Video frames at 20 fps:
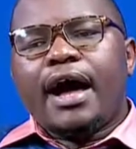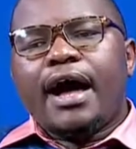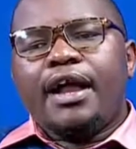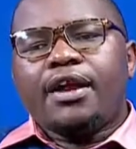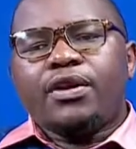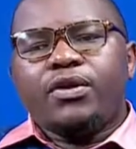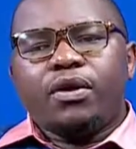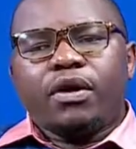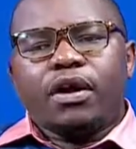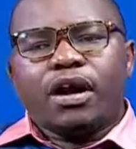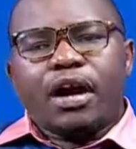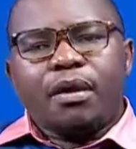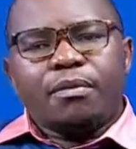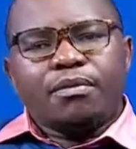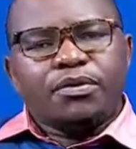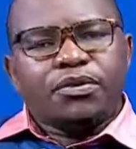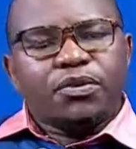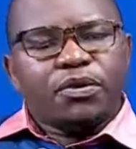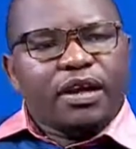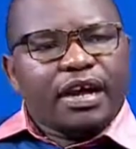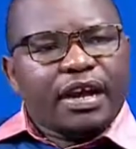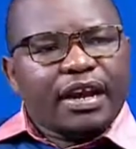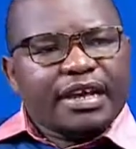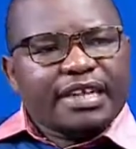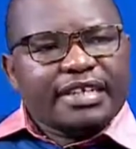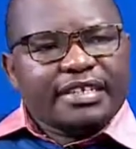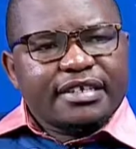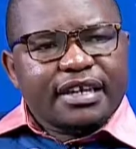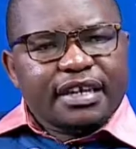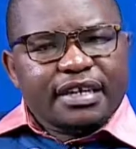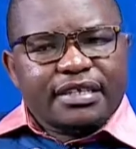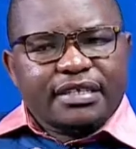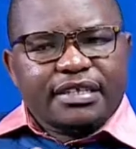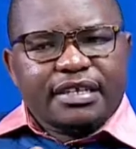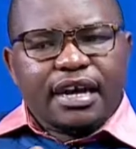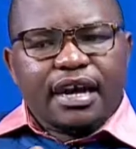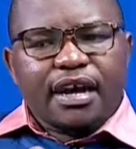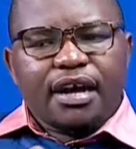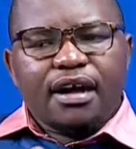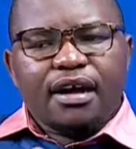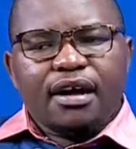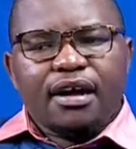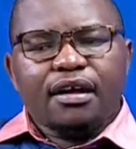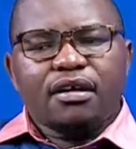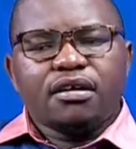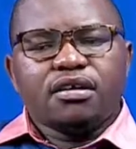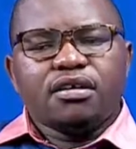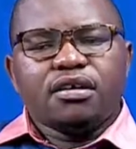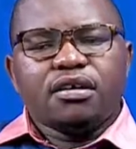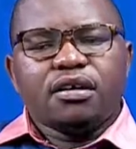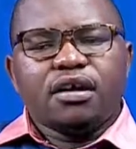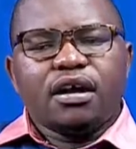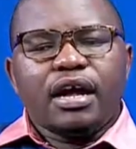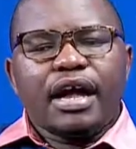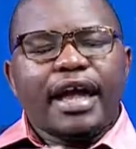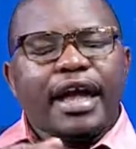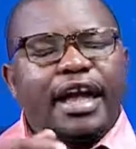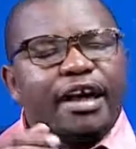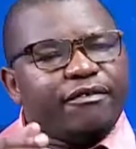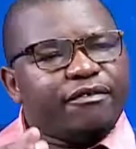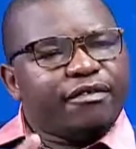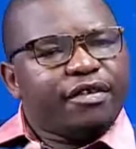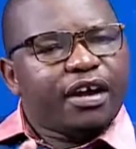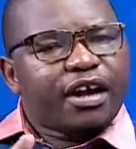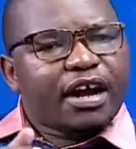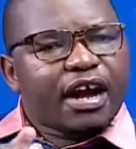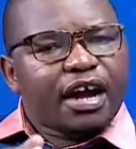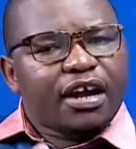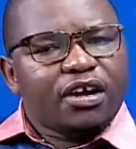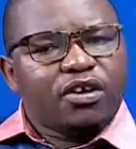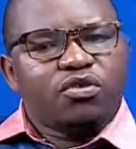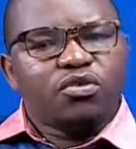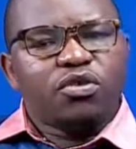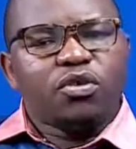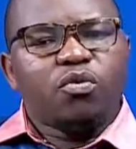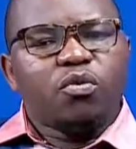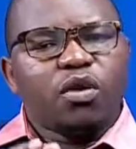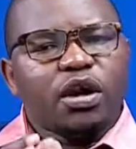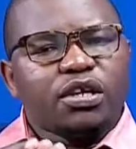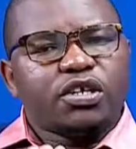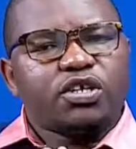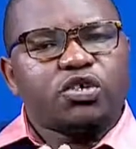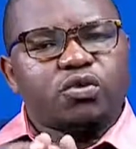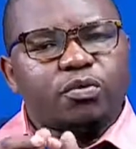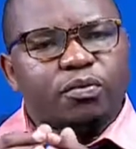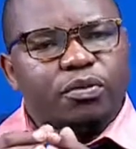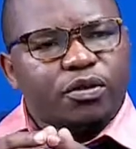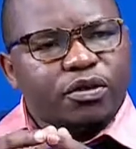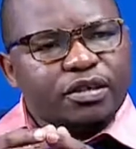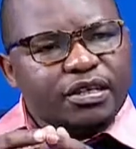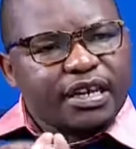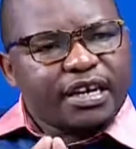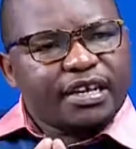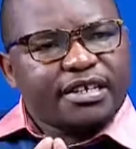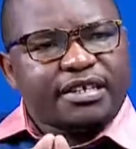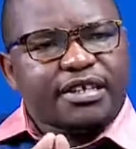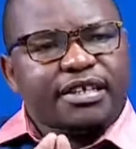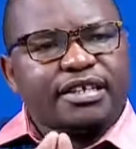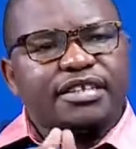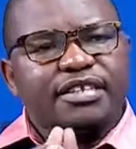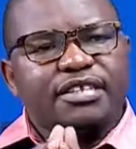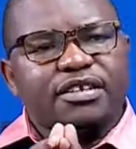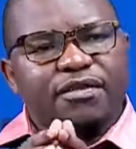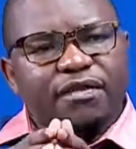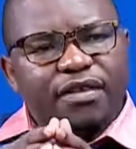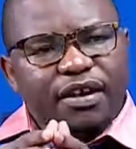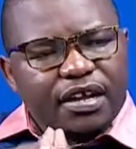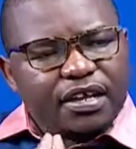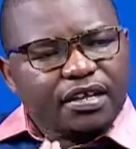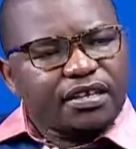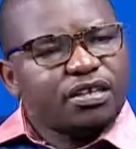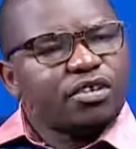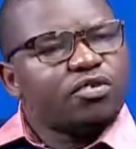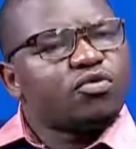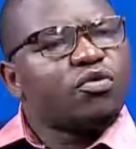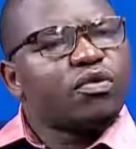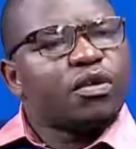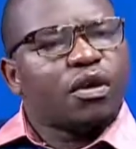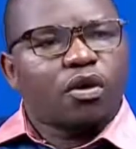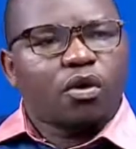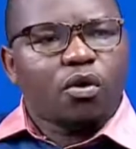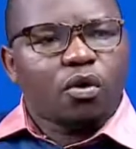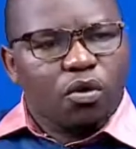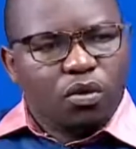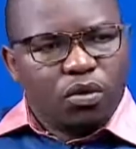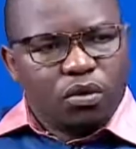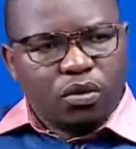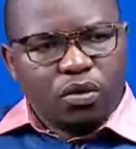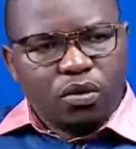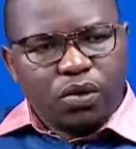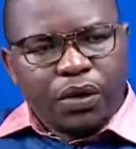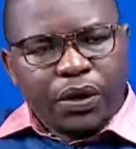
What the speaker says: And you'll come to realize that every country wants to protect its sovereignty to the core.